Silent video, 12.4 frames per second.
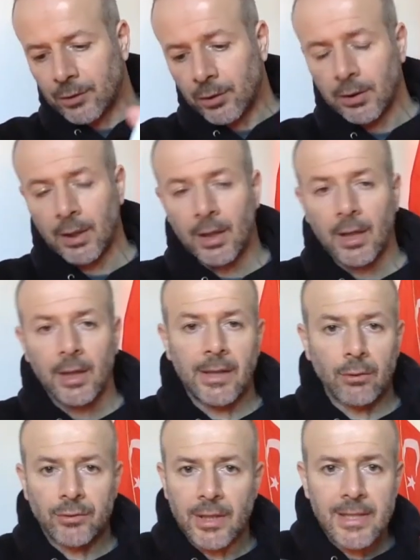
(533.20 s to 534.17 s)
this is what you
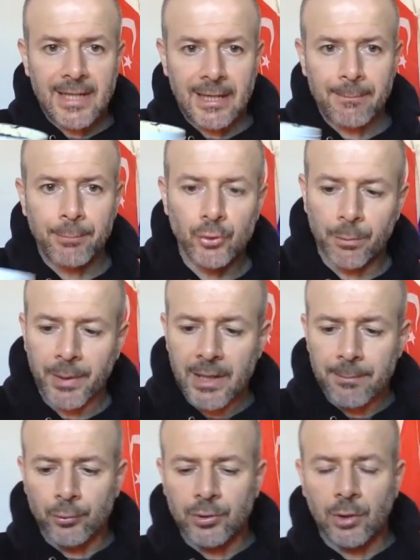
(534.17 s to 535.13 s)
can use
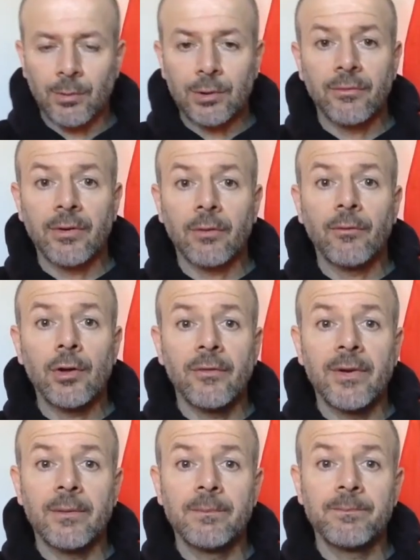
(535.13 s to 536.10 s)
for endings
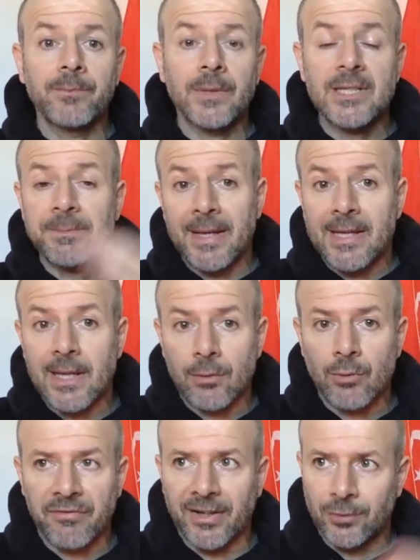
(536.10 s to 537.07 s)
if you want to, let's
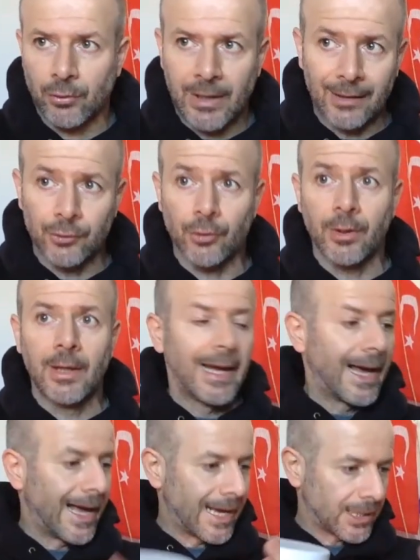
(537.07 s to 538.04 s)
say, switch
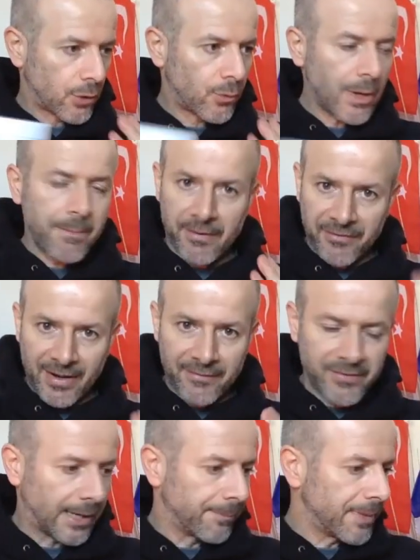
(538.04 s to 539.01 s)
off a
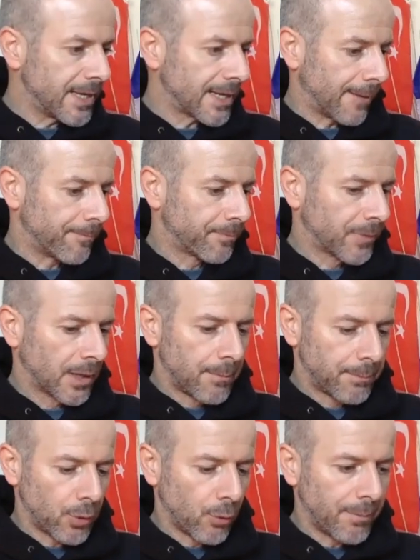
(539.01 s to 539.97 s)
warm effect.
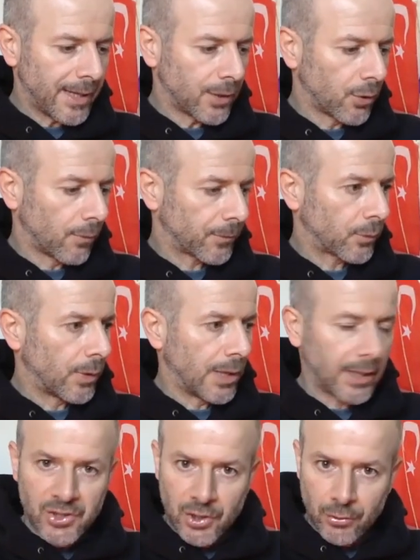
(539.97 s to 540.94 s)
Okay, this
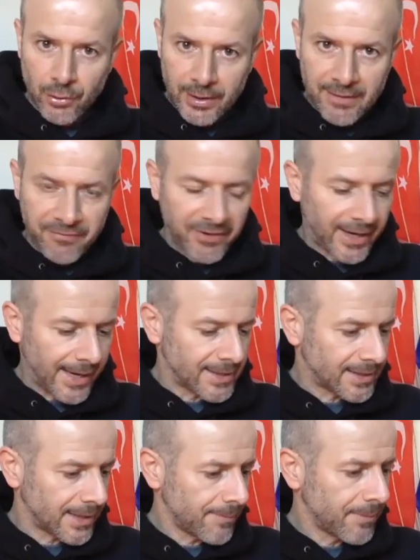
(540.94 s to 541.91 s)
is to make sure you
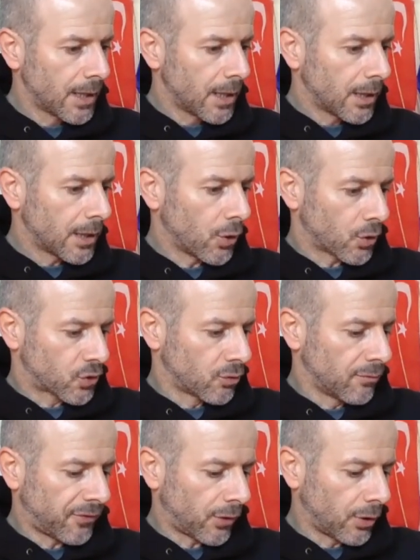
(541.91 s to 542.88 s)
see the difference. So
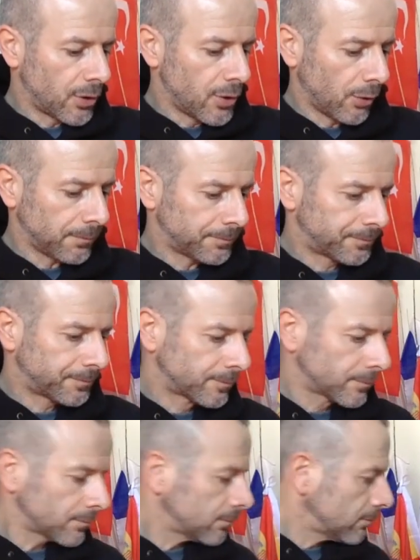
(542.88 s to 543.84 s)
I'm using
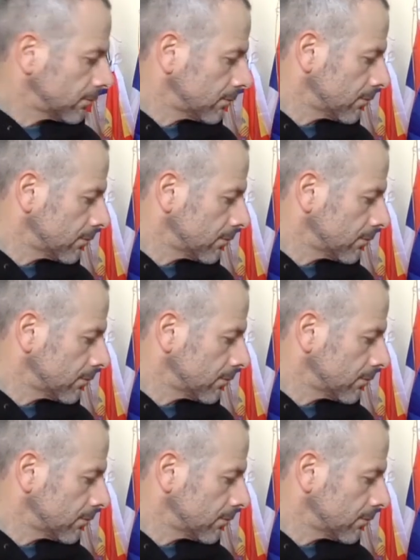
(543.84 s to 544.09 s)
another